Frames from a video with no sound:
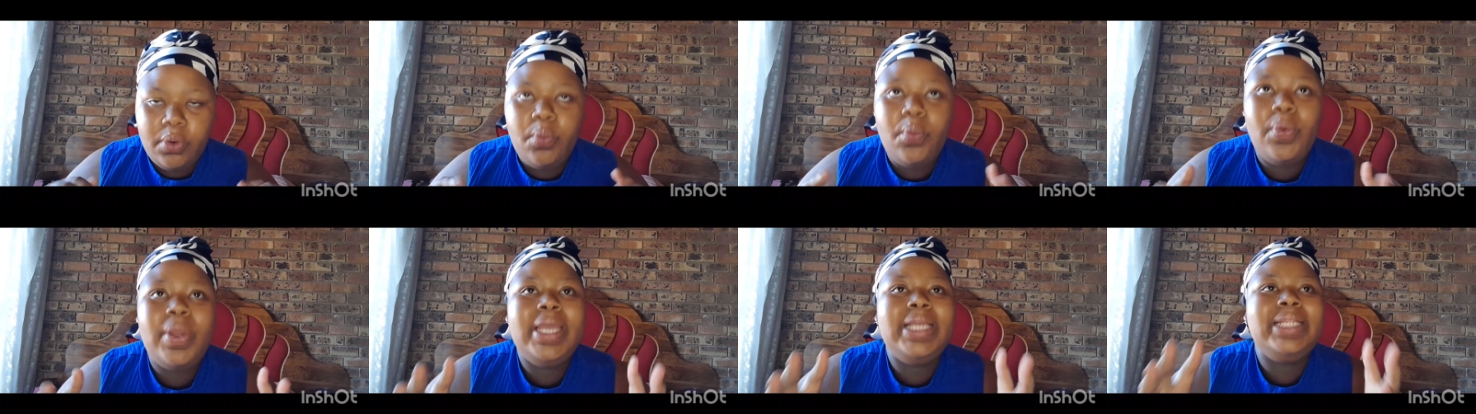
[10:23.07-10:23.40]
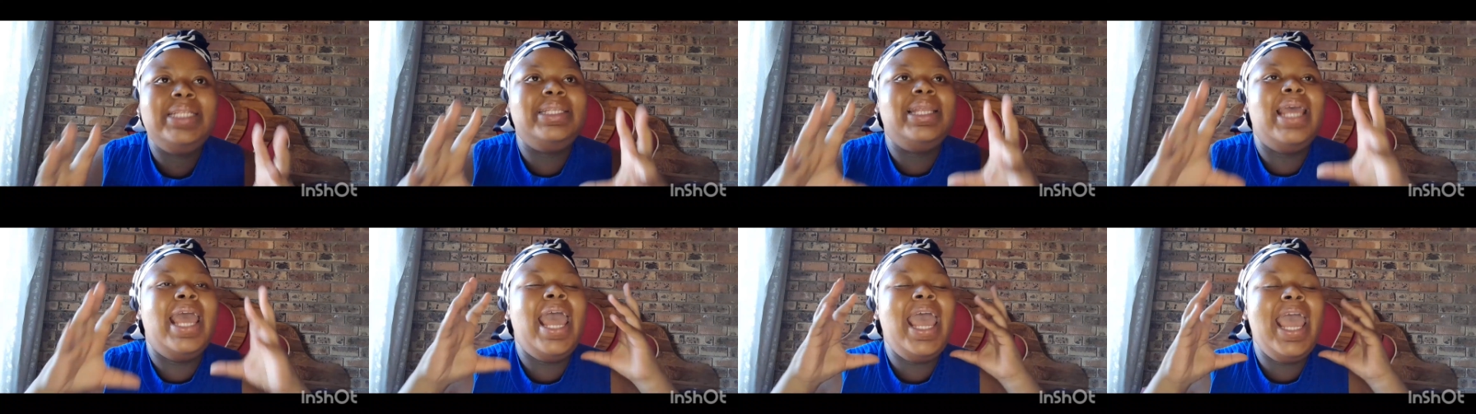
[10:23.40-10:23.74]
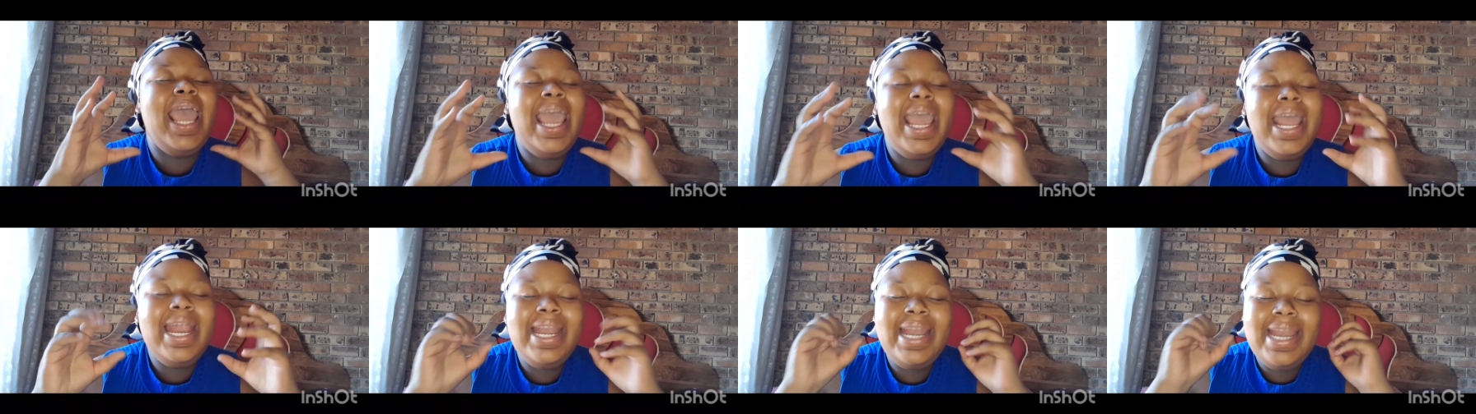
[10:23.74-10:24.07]
We
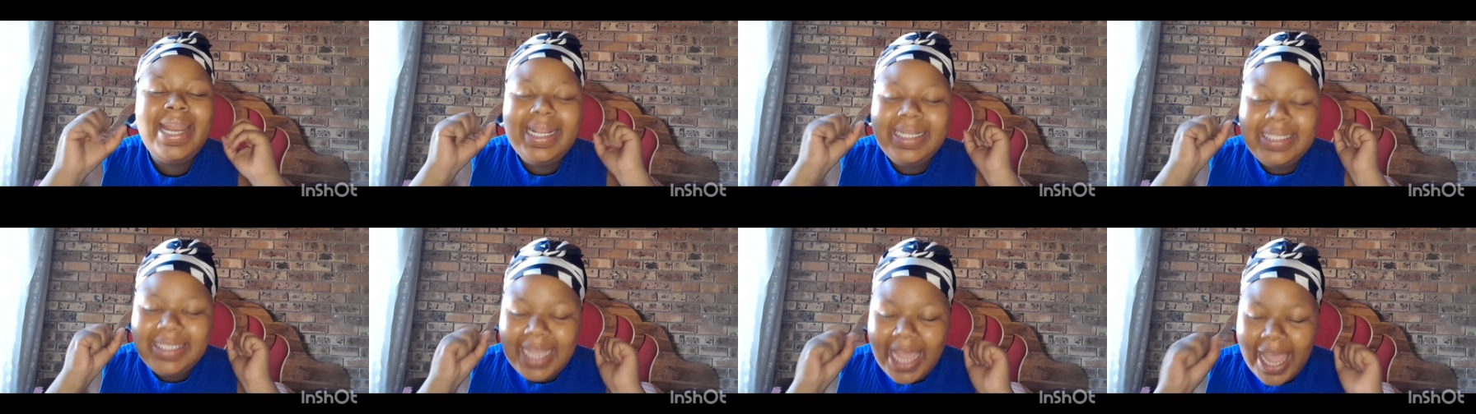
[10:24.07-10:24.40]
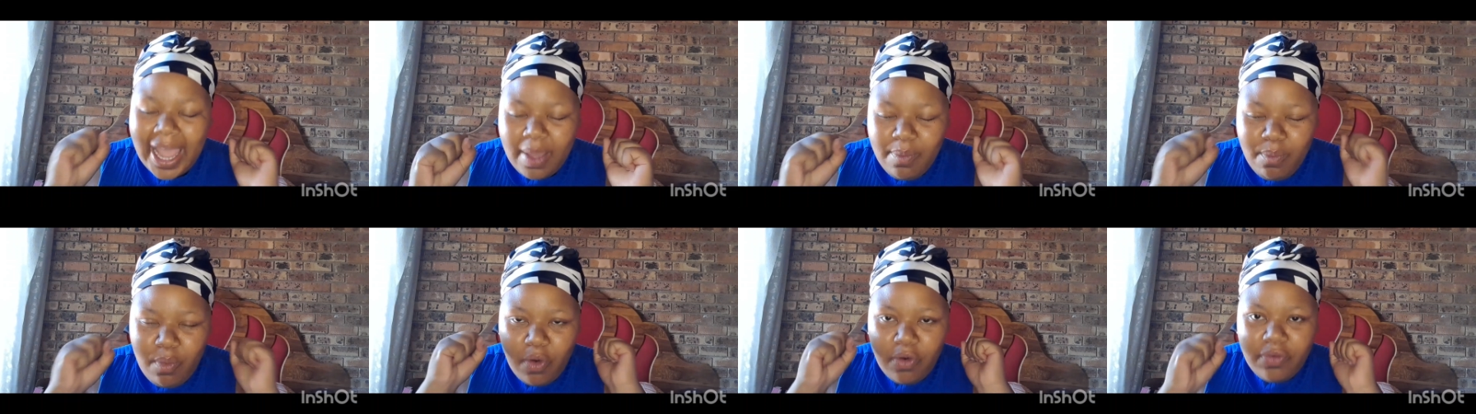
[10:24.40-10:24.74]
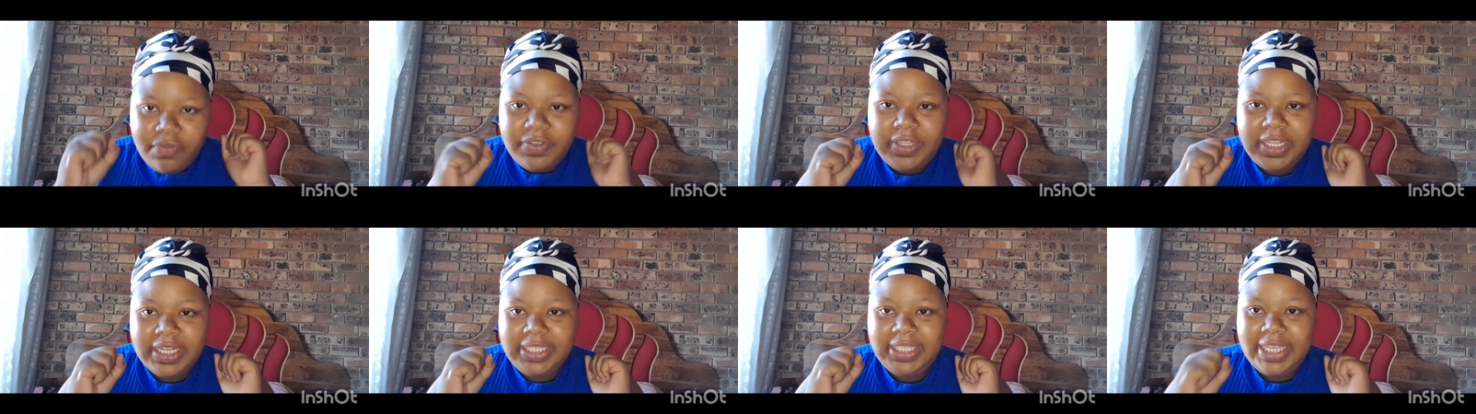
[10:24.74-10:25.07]
any time
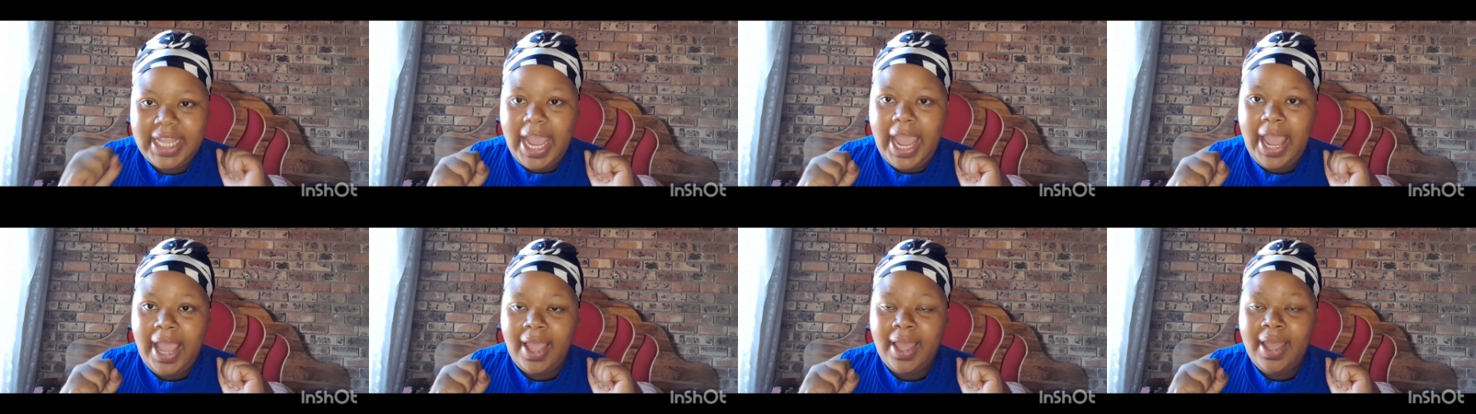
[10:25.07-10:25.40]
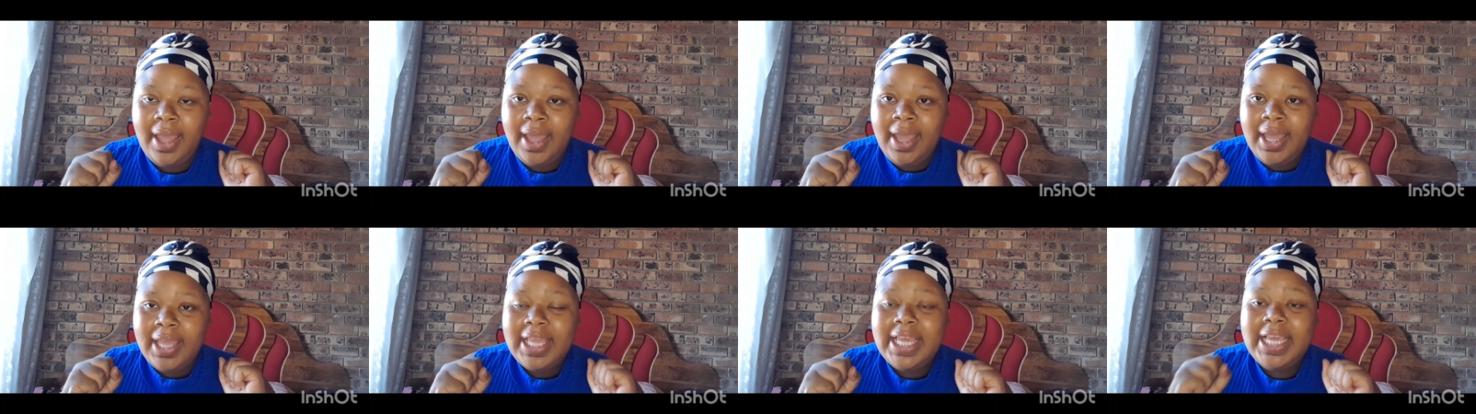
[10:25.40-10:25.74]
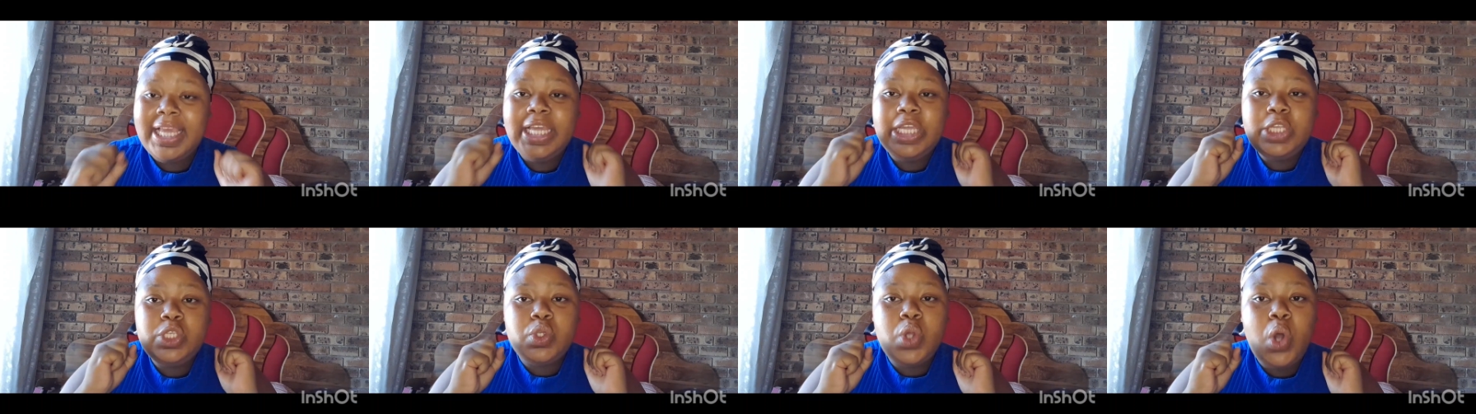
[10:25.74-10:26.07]
of the day,
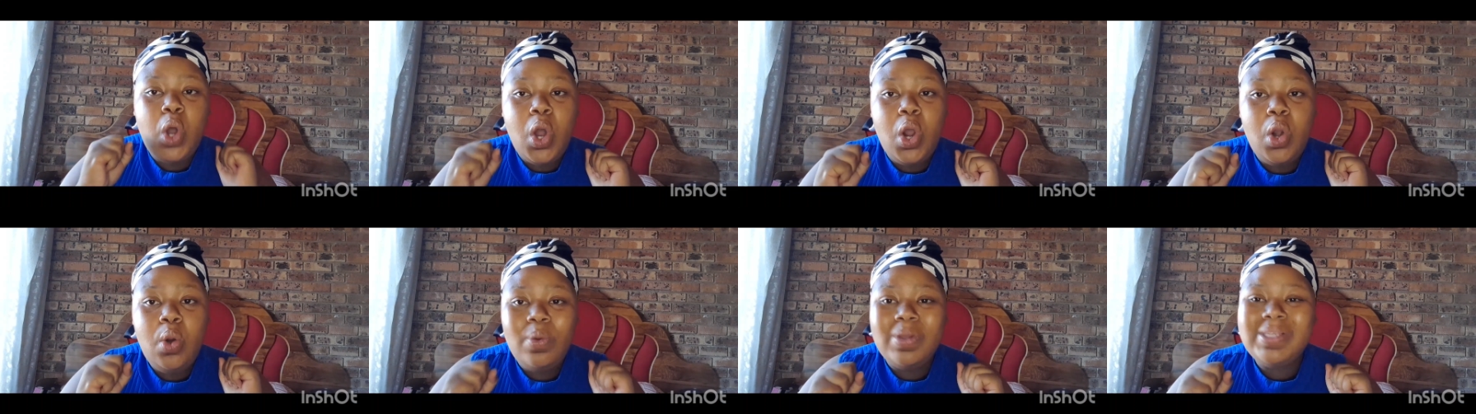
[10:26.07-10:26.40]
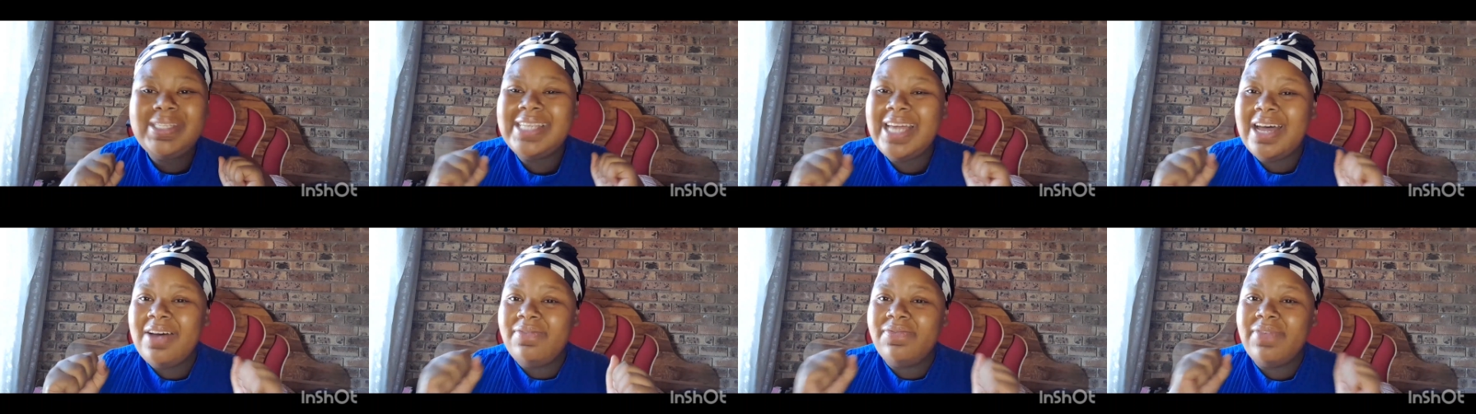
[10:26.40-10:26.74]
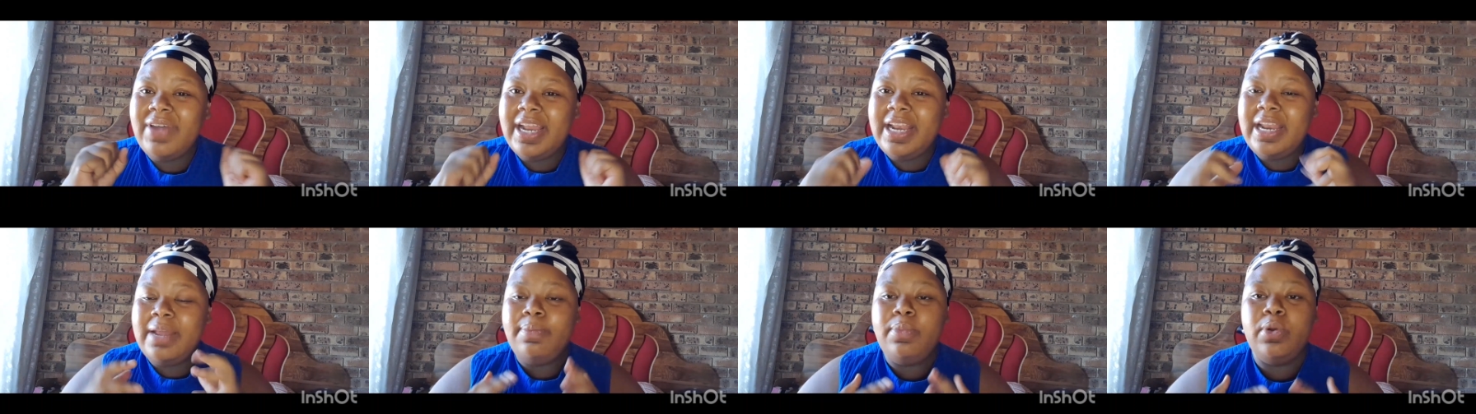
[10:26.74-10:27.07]
He is always
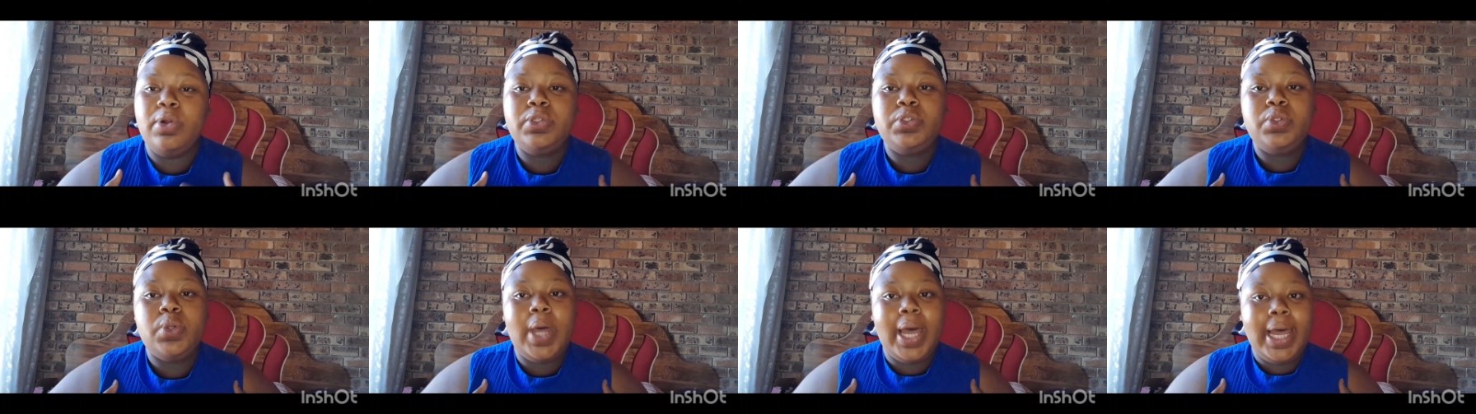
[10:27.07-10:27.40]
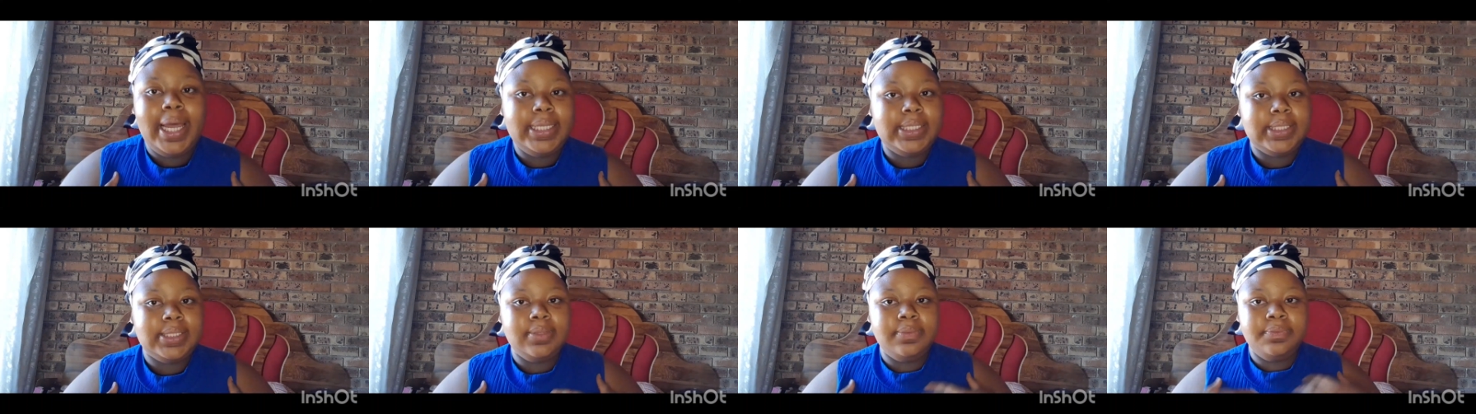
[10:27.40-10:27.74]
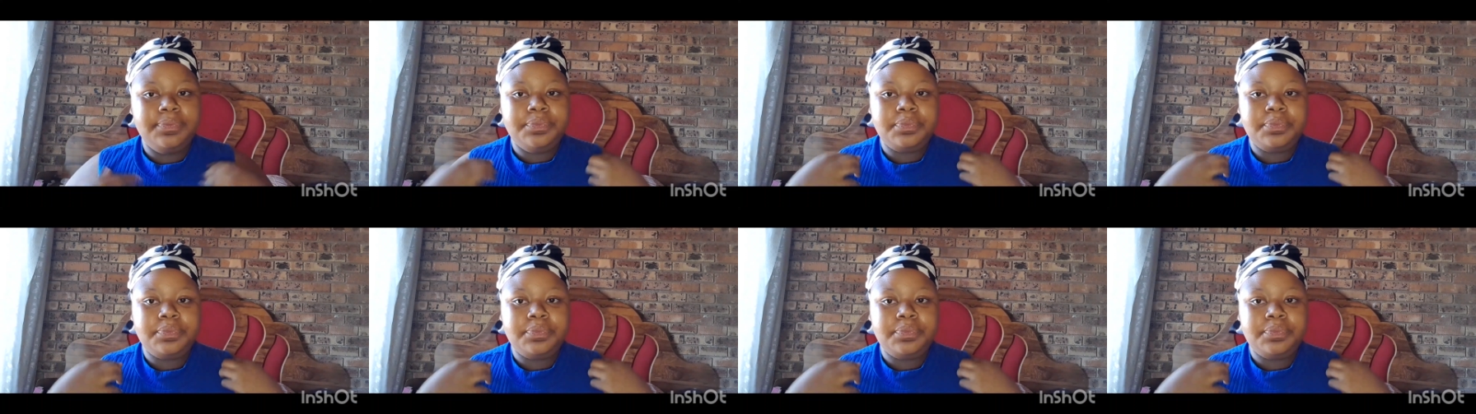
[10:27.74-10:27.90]
available to us.